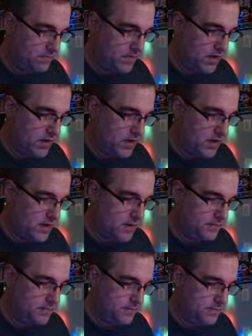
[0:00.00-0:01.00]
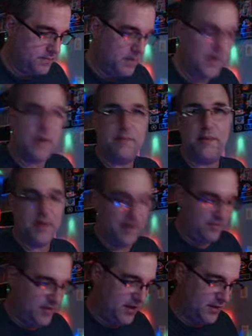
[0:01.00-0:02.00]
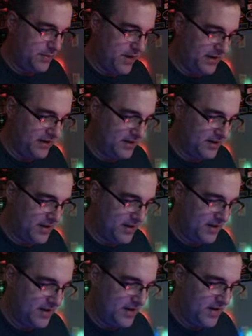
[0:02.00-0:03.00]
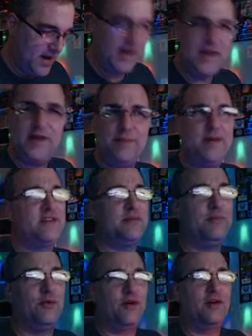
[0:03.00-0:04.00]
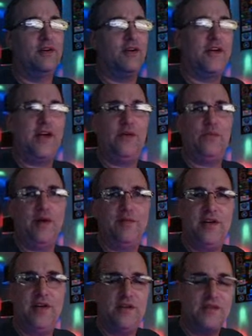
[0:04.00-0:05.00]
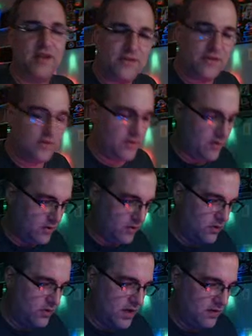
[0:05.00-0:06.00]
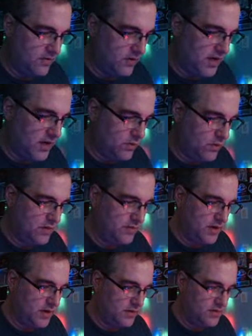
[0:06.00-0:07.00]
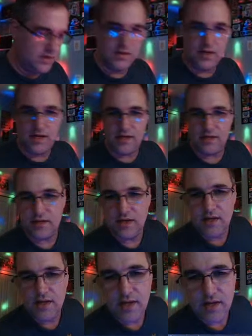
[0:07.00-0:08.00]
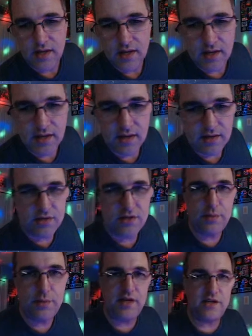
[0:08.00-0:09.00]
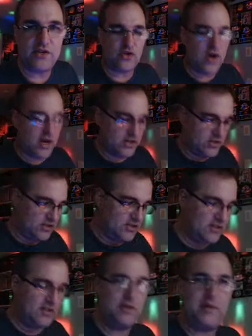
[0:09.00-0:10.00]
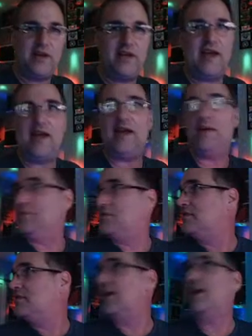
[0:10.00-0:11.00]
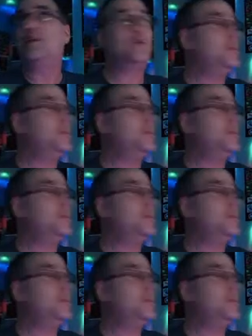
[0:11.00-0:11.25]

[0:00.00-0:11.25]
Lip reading: Oh yeah, I remember that video back in the day. I need to make some more Arcade1up videos. I don't do a whole lot of Arcade1up videos these days. There's too many distractions, too many games. I got so